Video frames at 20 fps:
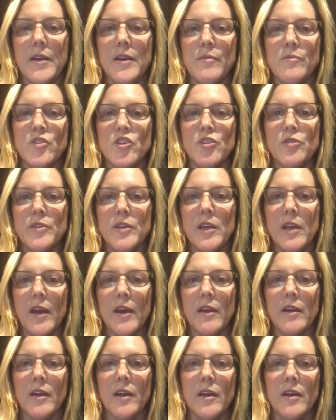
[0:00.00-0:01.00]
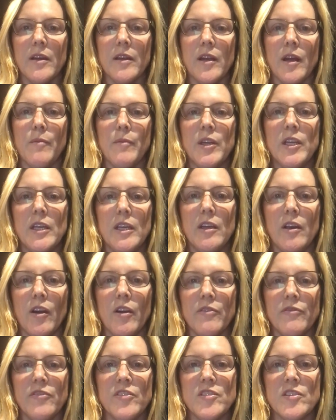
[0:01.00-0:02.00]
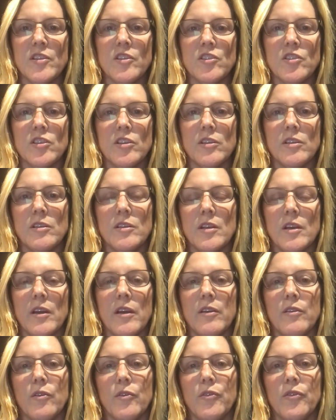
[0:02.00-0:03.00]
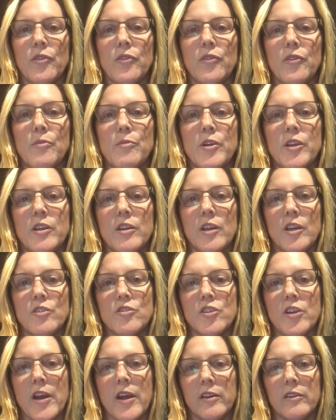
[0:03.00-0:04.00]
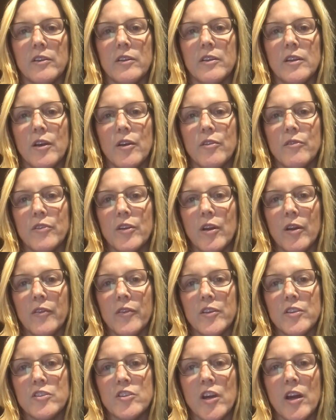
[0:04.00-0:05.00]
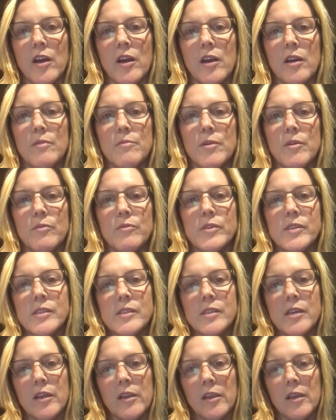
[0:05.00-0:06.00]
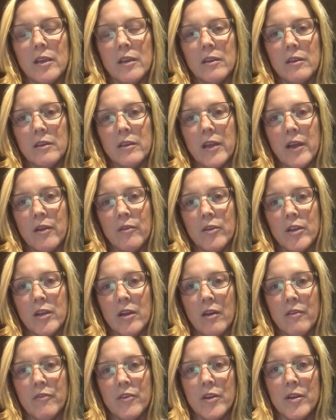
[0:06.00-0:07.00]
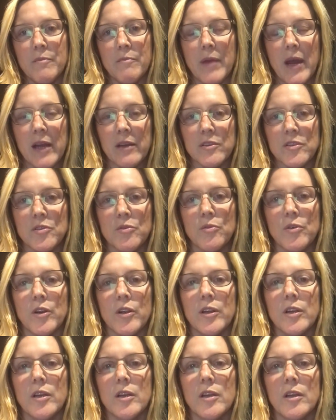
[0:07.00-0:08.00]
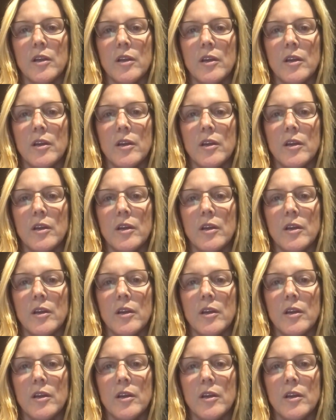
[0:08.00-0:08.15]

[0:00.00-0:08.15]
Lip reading: I'm Juliana, and I'm an ER physician and also someone who contracted COVID on the job, was sick, now recovered and back to work.